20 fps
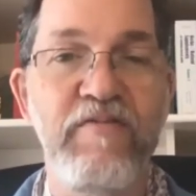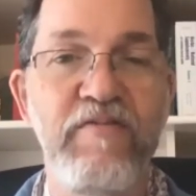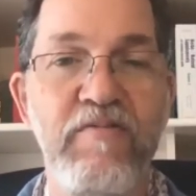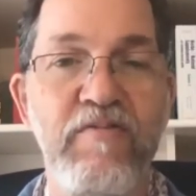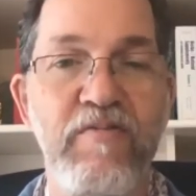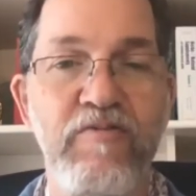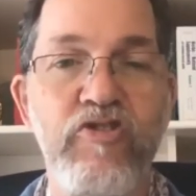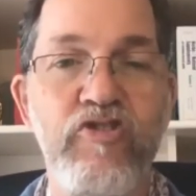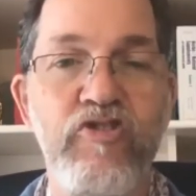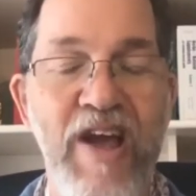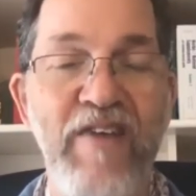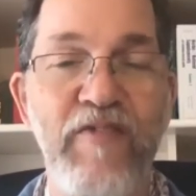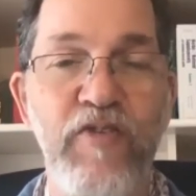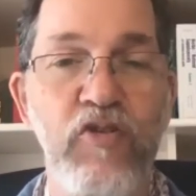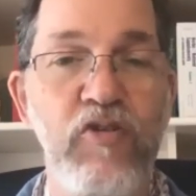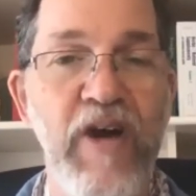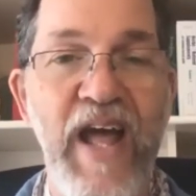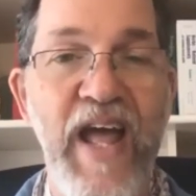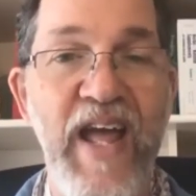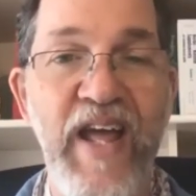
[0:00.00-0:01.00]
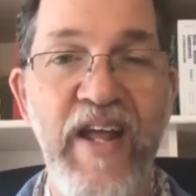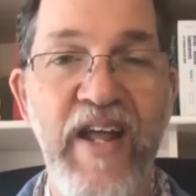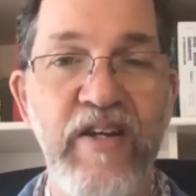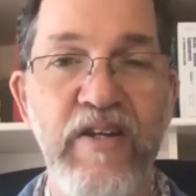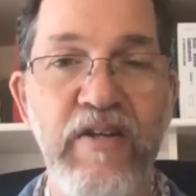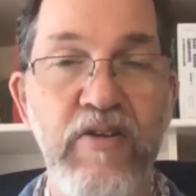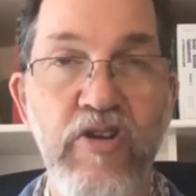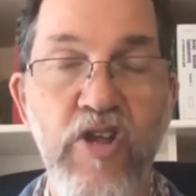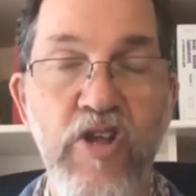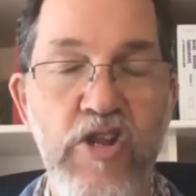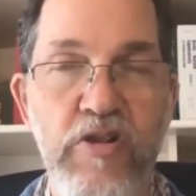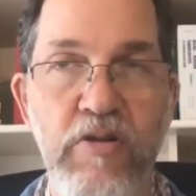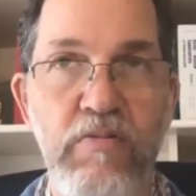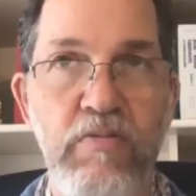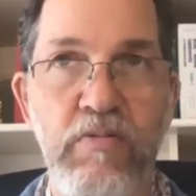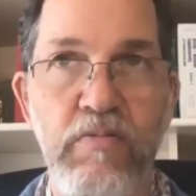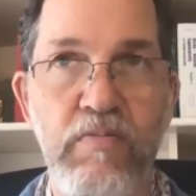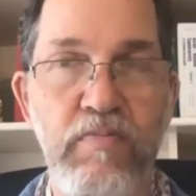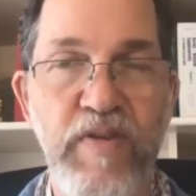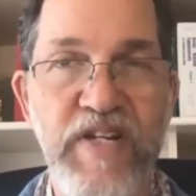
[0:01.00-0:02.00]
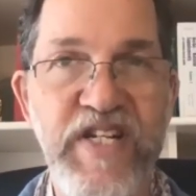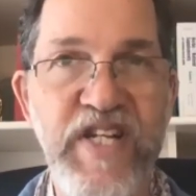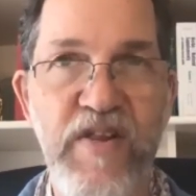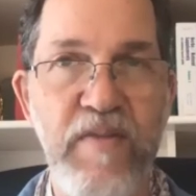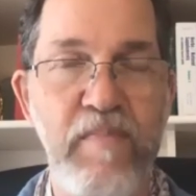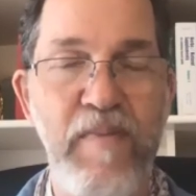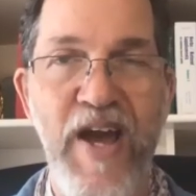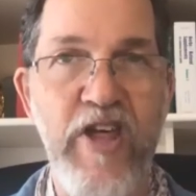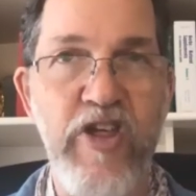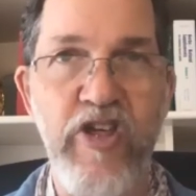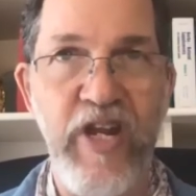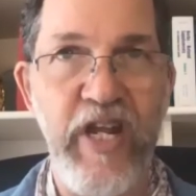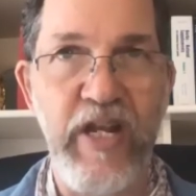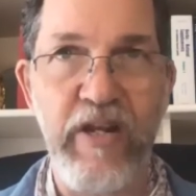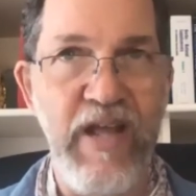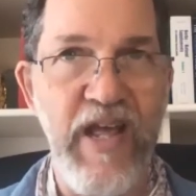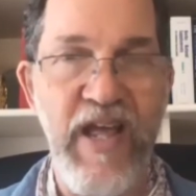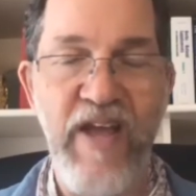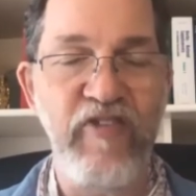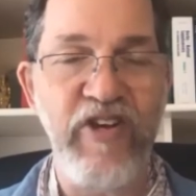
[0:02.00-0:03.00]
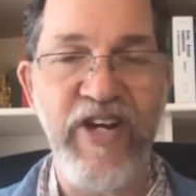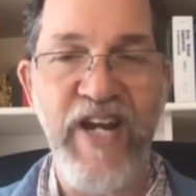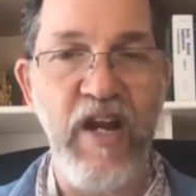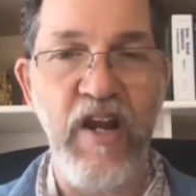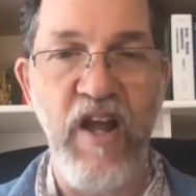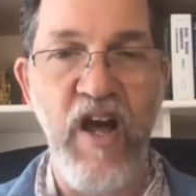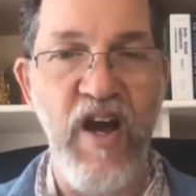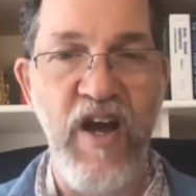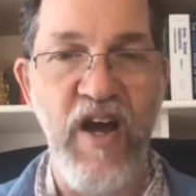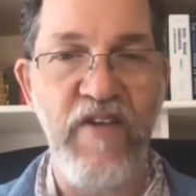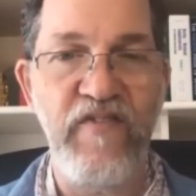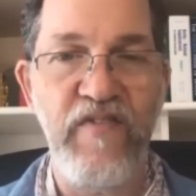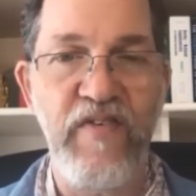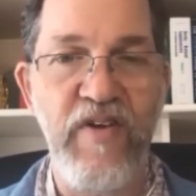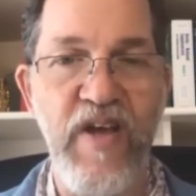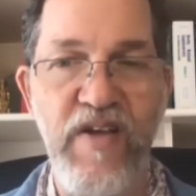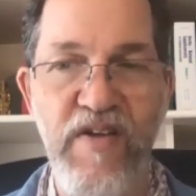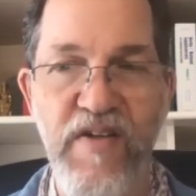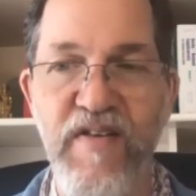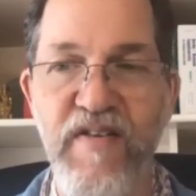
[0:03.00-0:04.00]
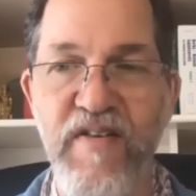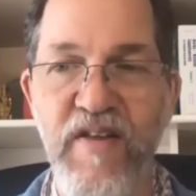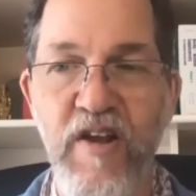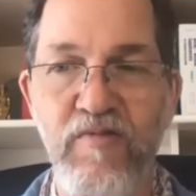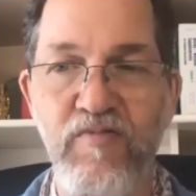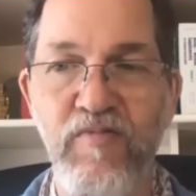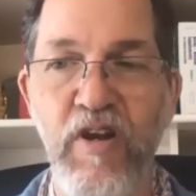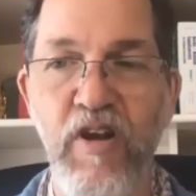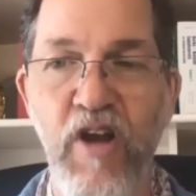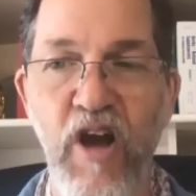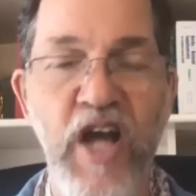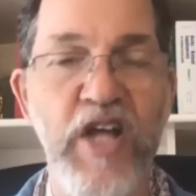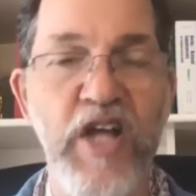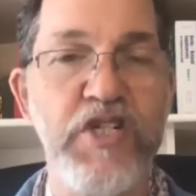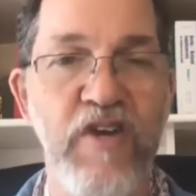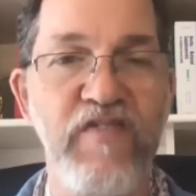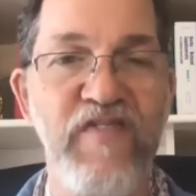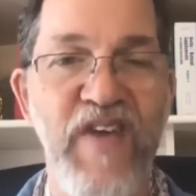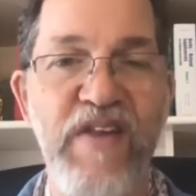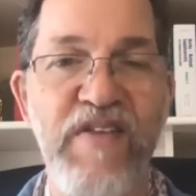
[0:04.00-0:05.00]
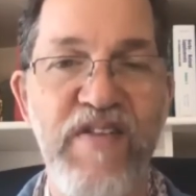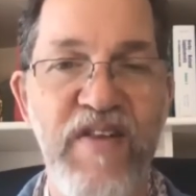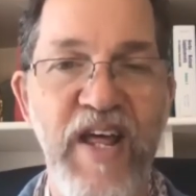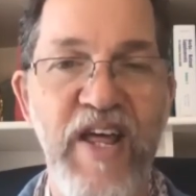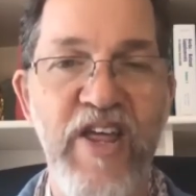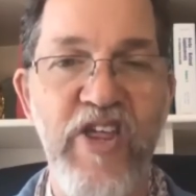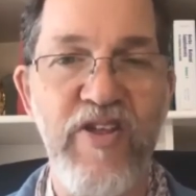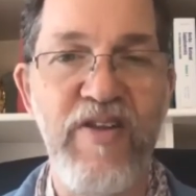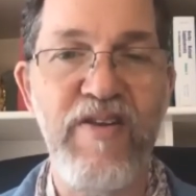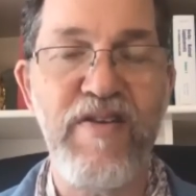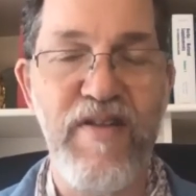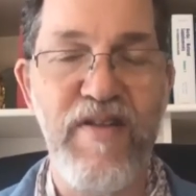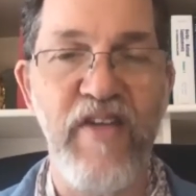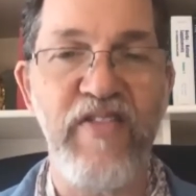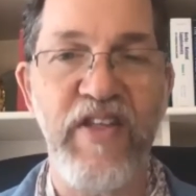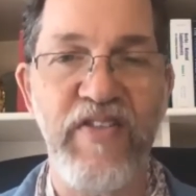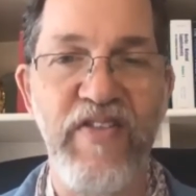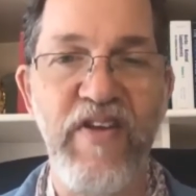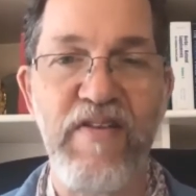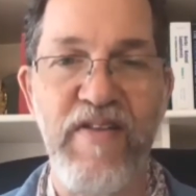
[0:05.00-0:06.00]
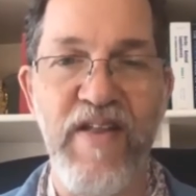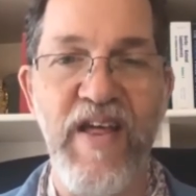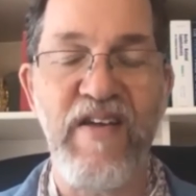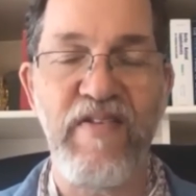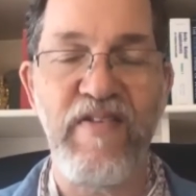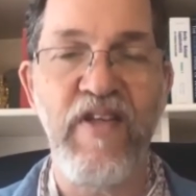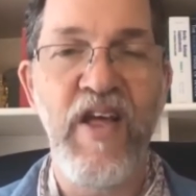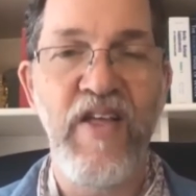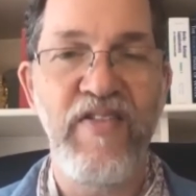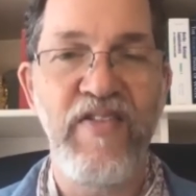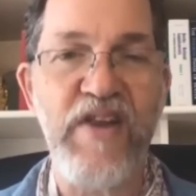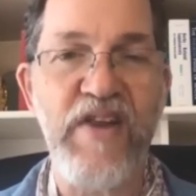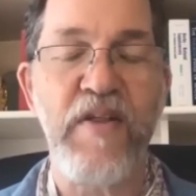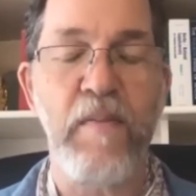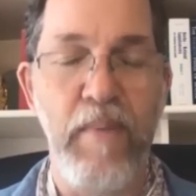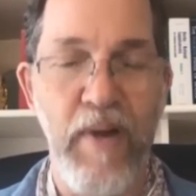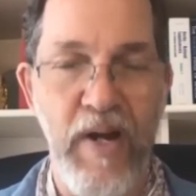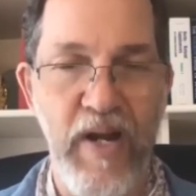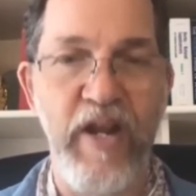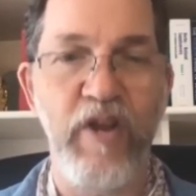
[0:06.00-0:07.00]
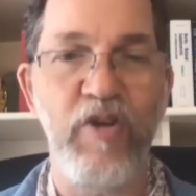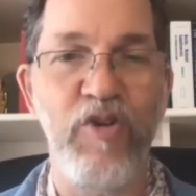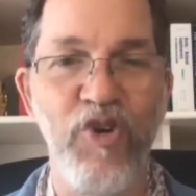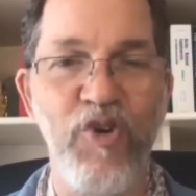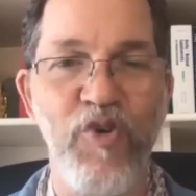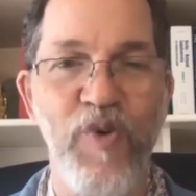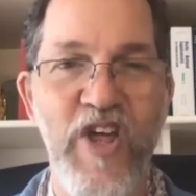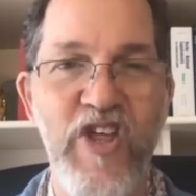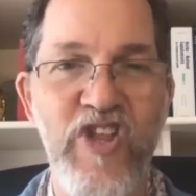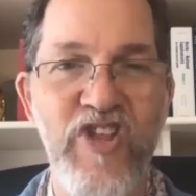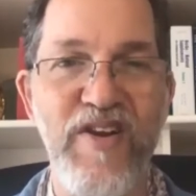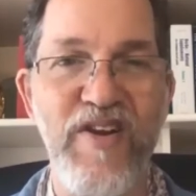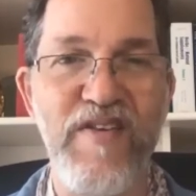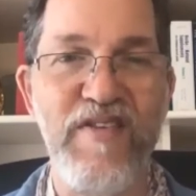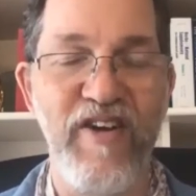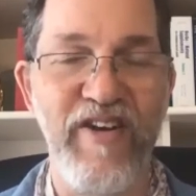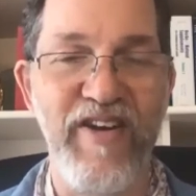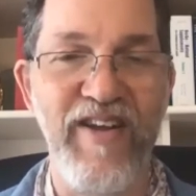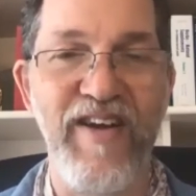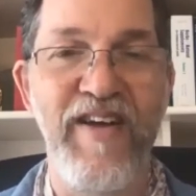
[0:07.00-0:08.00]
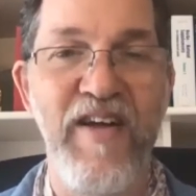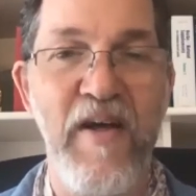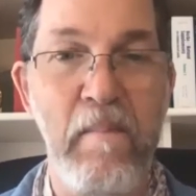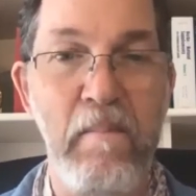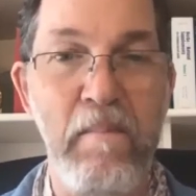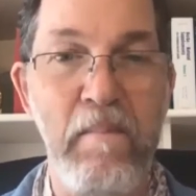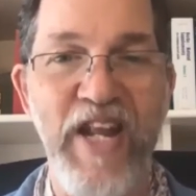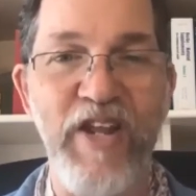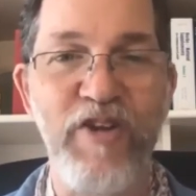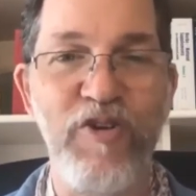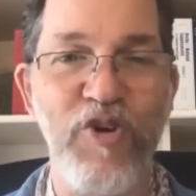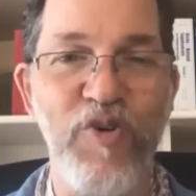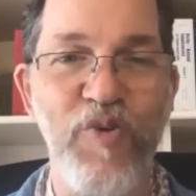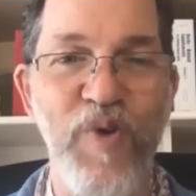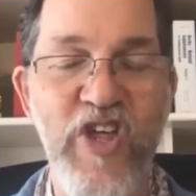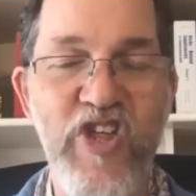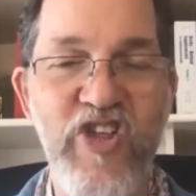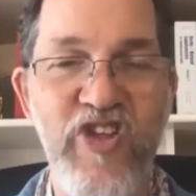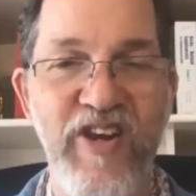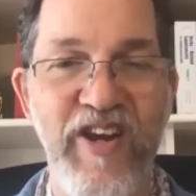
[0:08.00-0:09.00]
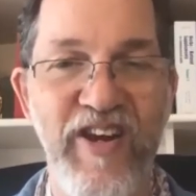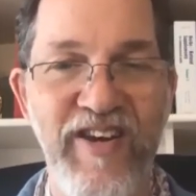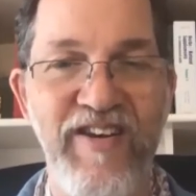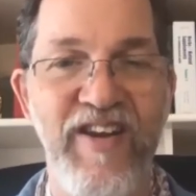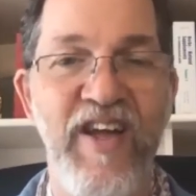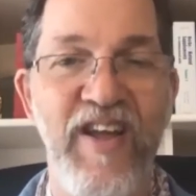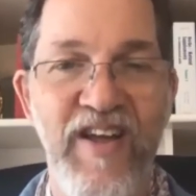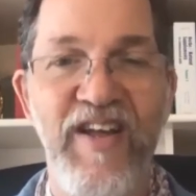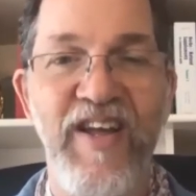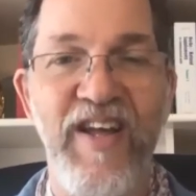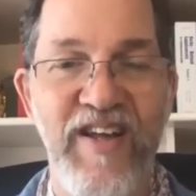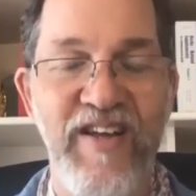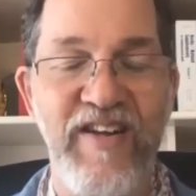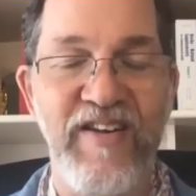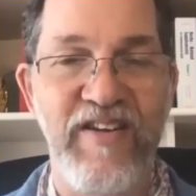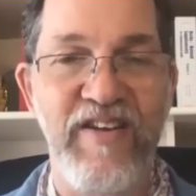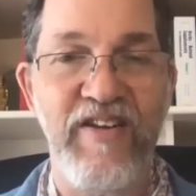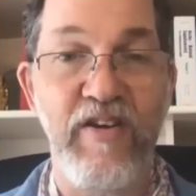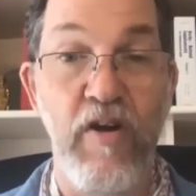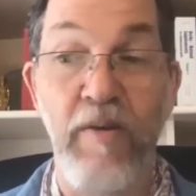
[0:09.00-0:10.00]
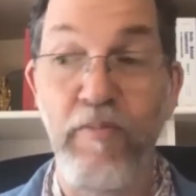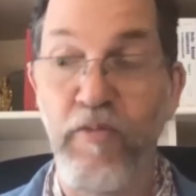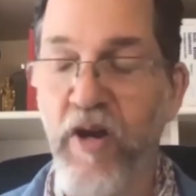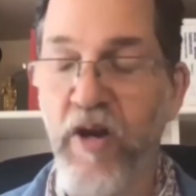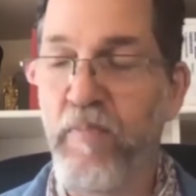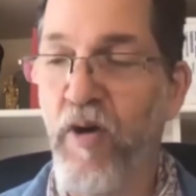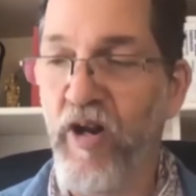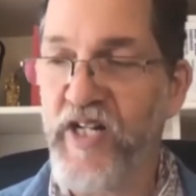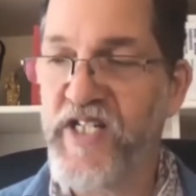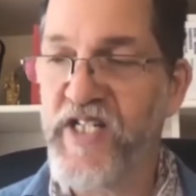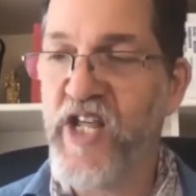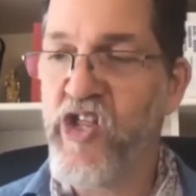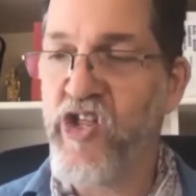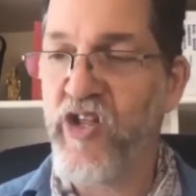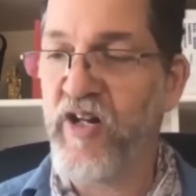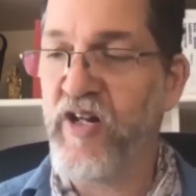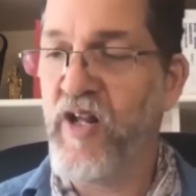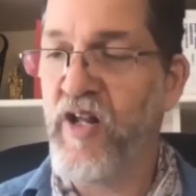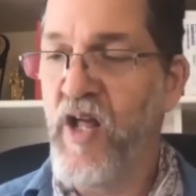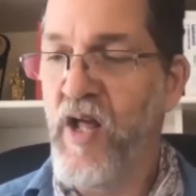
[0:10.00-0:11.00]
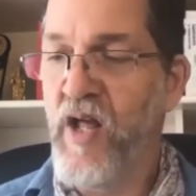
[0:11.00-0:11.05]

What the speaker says: travel and just participation in everyday life as reliant on vaccinations. I think that's a political question. It's not a medical question, and I'm not a politician.